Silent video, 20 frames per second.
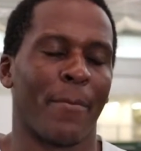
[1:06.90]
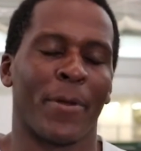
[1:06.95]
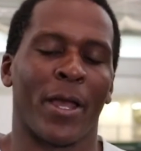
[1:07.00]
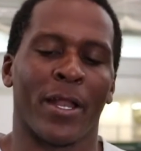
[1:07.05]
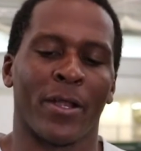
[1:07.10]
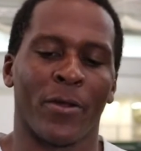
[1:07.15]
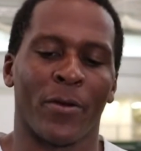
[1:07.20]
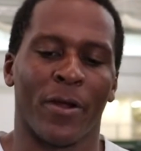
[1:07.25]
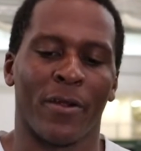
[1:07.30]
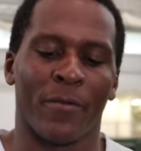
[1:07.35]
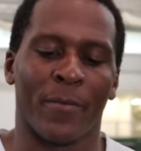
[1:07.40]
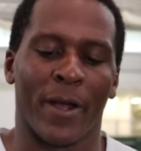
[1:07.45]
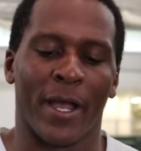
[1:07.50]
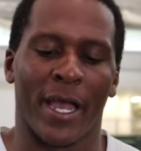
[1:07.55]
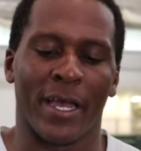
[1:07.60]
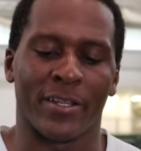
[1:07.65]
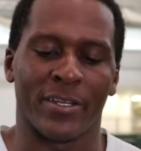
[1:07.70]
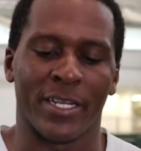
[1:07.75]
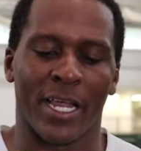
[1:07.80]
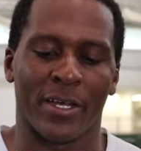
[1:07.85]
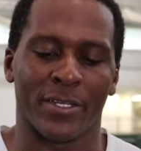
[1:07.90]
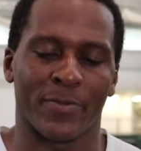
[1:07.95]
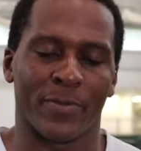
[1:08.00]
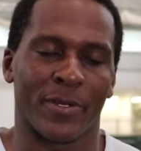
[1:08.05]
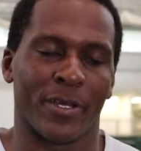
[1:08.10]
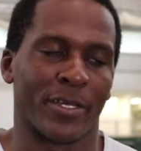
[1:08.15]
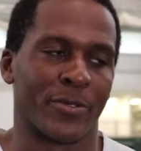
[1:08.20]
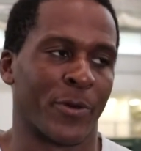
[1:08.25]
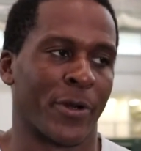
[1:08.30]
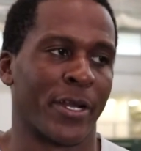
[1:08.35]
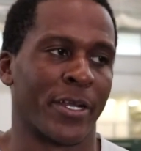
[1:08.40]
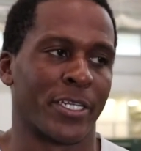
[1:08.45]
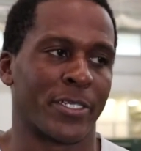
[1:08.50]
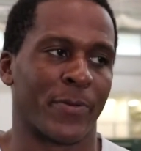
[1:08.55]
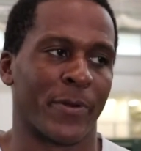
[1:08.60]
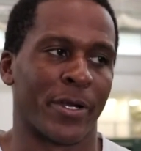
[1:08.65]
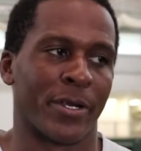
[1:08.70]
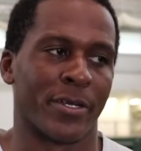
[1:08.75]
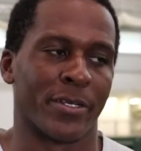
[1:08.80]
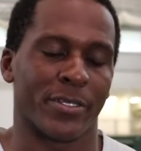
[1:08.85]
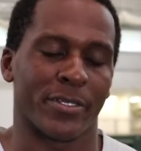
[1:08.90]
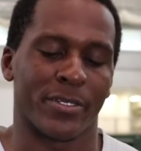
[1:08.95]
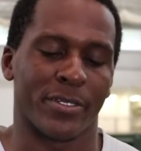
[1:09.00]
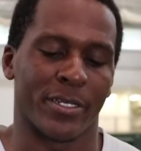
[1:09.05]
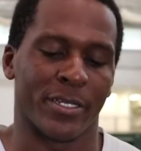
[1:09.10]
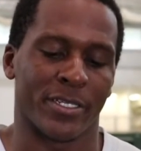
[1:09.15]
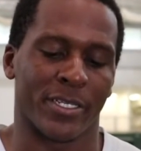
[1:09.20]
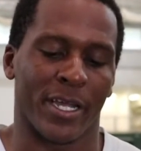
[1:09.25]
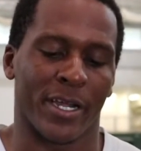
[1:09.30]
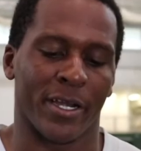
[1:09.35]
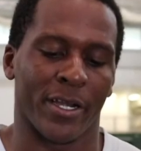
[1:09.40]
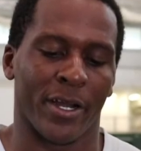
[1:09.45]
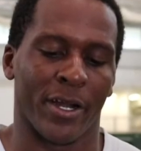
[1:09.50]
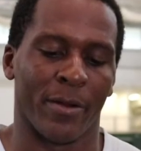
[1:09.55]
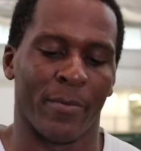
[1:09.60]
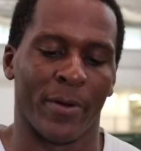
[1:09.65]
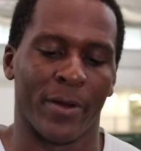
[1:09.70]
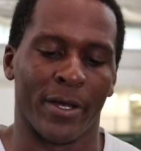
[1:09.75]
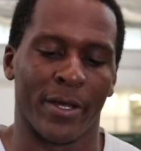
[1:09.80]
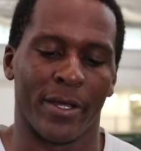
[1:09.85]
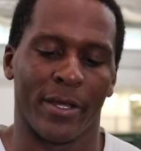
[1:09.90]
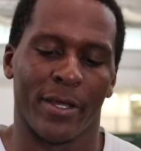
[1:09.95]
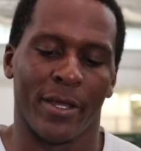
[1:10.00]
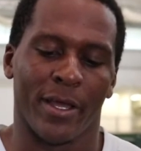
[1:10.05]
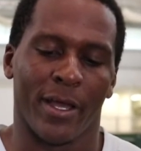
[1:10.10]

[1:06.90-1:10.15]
I mean, I know everybody has the doubts because we're inexperienced in the secondary, but